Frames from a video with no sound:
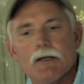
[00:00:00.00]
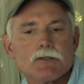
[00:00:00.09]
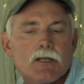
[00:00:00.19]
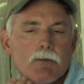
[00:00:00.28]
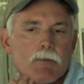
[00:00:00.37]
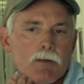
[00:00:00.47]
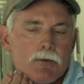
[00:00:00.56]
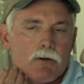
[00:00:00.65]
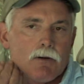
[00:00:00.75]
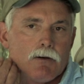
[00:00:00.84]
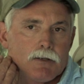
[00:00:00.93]
is coming up
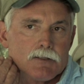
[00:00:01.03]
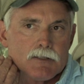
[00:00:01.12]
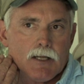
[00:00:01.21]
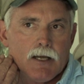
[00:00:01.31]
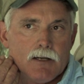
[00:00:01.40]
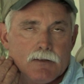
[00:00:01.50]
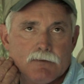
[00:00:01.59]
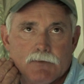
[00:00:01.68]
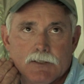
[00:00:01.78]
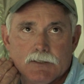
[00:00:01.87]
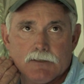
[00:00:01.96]
along the side of this
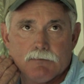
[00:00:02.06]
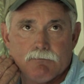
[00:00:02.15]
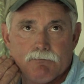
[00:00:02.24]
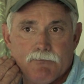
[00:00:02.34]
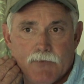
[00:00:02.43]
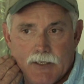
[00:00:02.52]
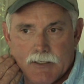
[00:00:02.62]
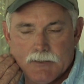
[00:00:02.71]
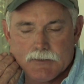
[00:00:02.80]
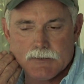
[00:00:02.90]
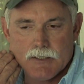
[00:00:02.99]
fish's
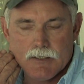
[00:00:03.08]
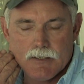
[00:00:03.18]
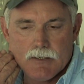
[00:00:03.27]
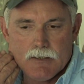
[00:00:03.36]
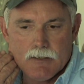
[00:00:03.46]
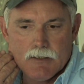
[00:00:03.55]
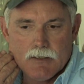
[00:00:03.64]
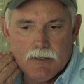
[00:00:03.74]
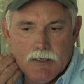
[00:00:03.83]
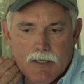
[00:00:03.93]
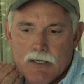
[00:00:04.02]
face.
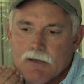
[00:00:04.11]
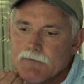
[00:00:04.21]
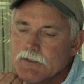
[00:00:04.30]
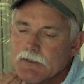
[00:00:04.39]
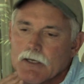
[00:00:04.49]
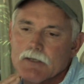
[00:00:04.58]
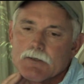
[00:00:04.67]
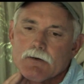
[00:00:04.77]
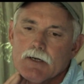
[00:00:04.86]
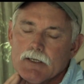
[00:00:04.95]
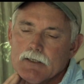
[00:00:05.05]
And if it's not
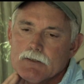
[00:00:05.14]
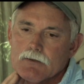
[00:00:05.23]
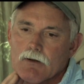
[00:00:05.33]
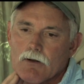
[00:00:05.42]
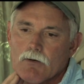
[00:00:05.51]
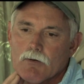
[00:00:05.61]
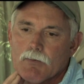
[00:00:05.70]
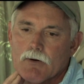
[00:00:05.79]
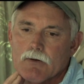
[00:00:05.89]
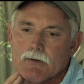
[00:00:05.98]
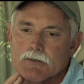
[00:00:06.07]
turning into the lower part of the